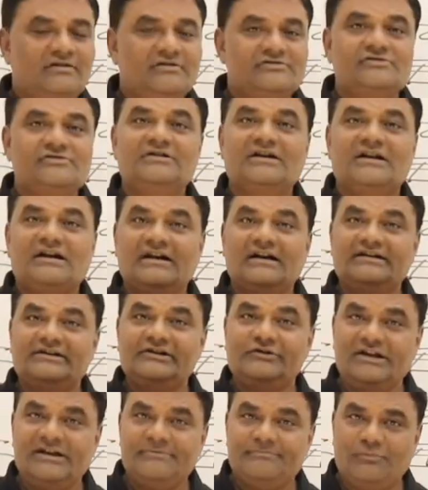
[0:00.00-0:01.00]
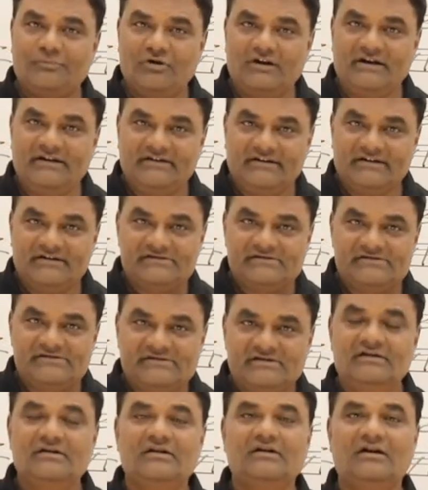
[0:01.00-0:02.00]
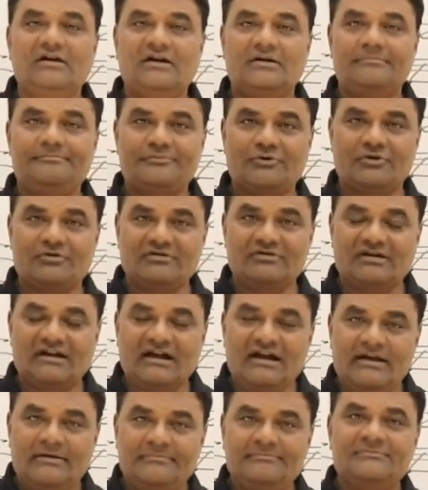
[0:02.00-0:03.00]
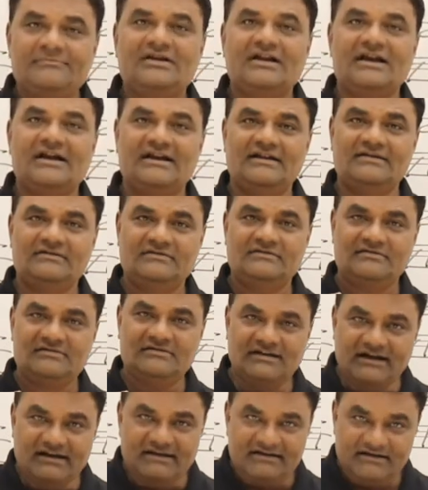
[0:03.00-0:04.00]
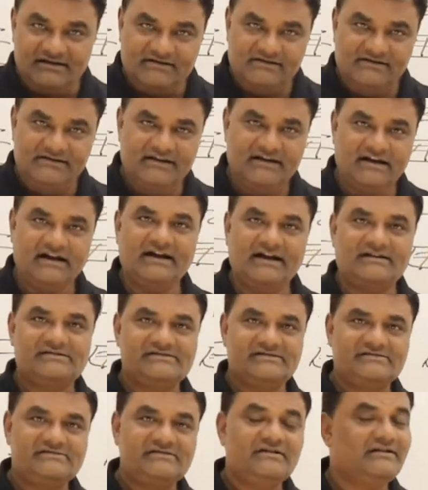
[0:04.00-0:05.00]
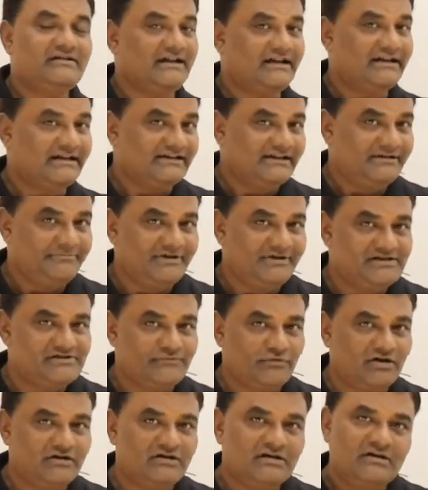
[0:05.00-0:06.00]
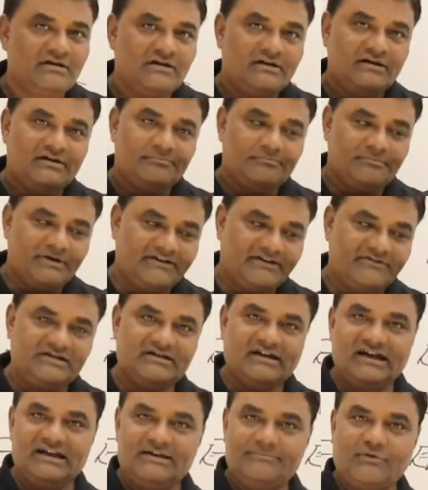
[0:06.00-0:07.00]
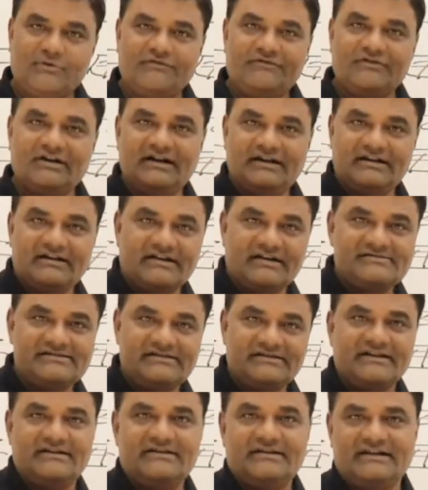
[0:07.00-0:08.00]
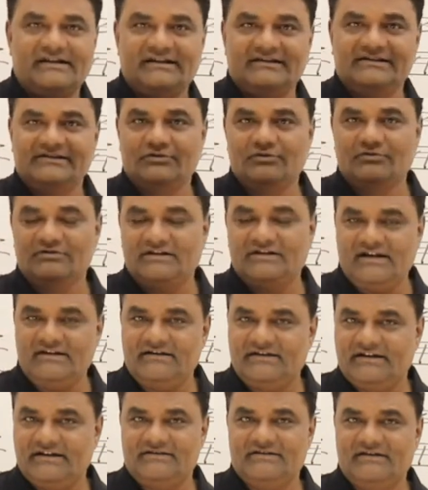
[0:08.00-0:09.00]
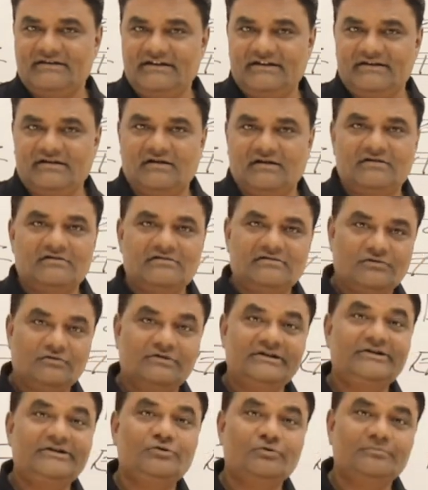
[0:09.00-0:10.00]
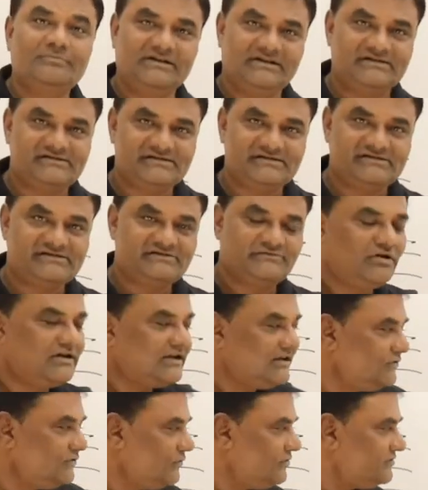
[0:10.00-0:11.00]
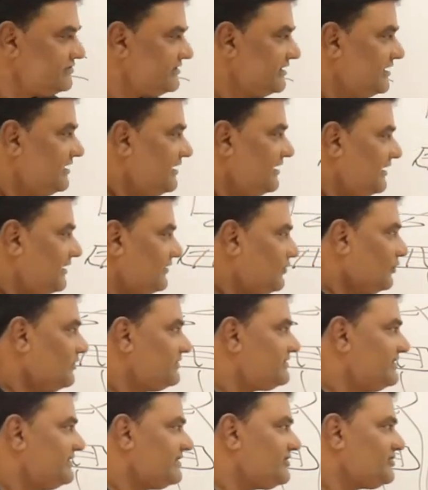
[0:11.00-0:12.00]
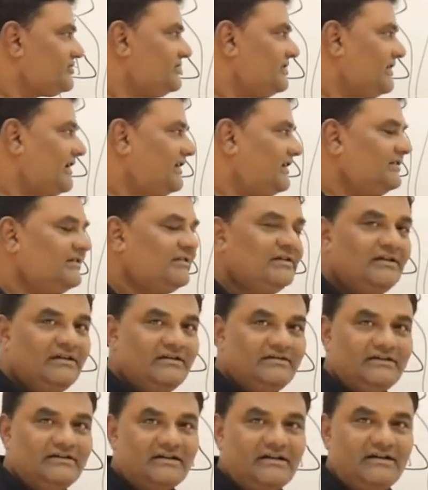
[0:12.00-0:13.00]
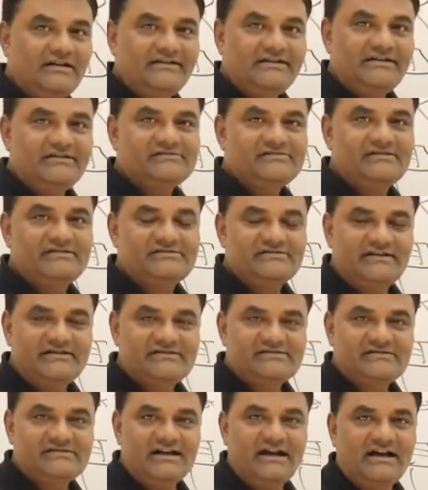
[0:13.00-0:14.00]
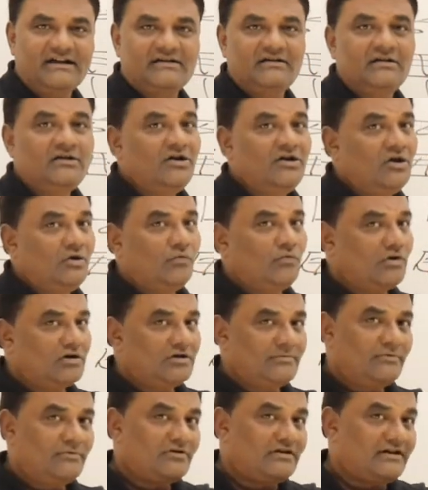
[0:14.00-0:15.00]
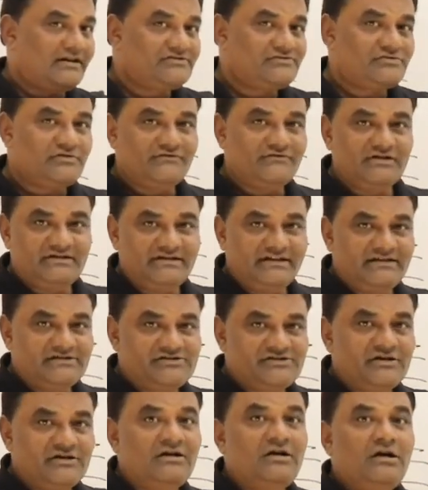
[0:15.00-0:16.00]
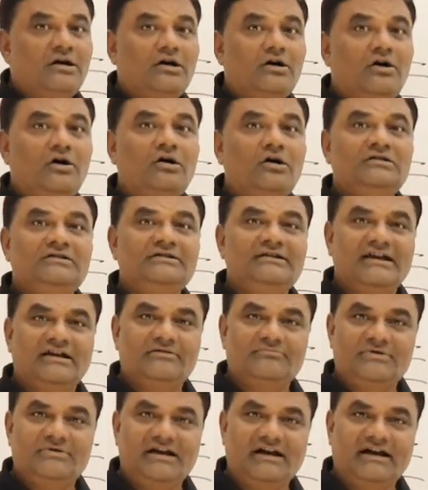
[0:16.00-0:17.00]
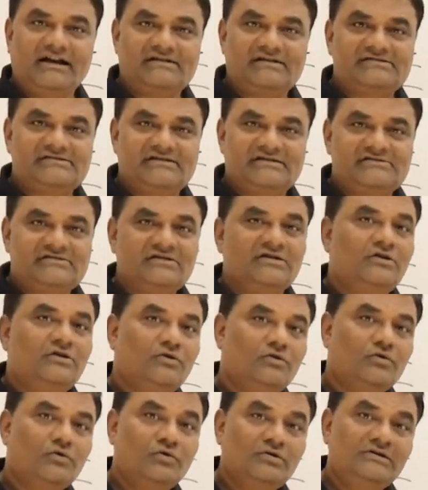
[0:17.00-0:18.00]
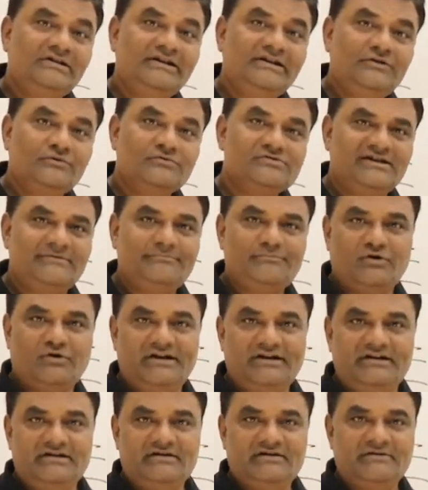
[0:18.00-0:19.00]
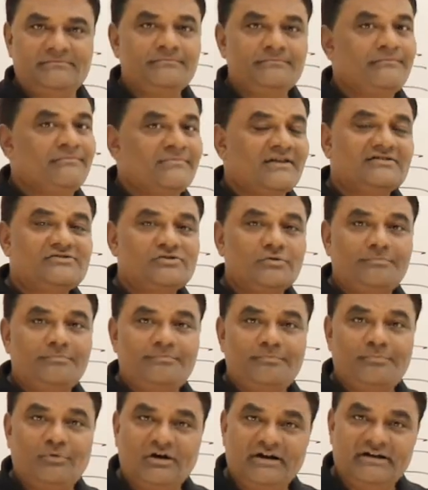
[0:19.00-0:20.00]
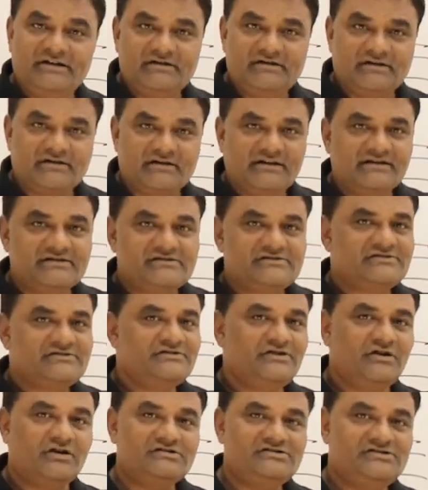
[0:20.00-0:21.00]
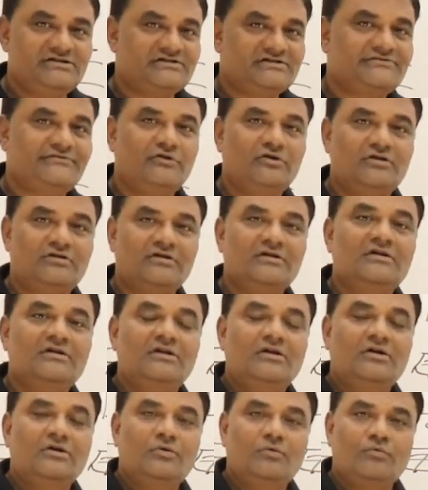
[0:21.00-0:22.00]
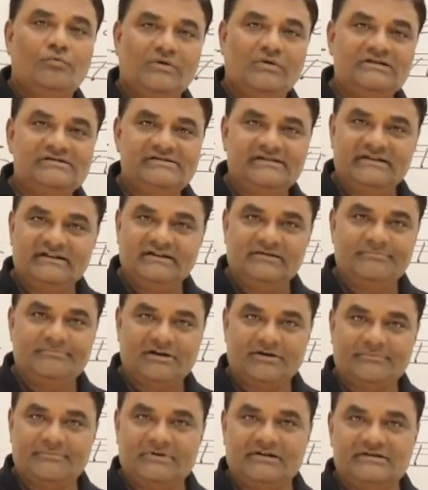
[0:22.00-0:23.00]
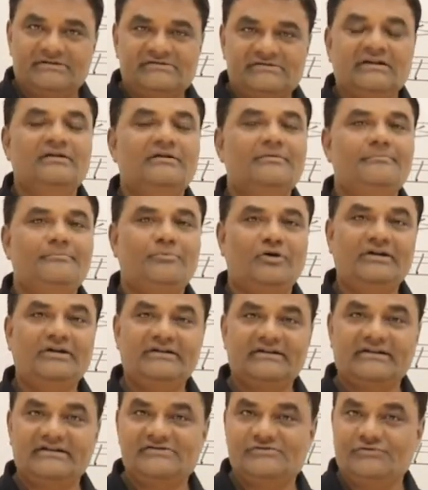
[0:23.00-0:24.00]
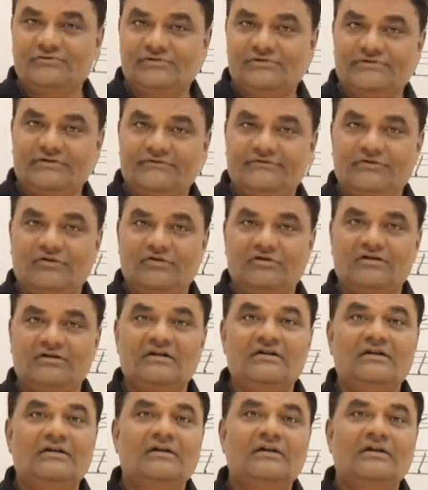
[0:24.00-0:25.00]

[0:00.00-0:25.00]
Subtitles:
So the concluding point is, a program can directly access. Directly means what? By with the help of address, it can directly go there and take the data. Only two places. What are those? Code section and the contents inside stack. What about the rest of the things? All can be accessed only using pointer. So pointer is not just for one single purpose. Pointer is useful for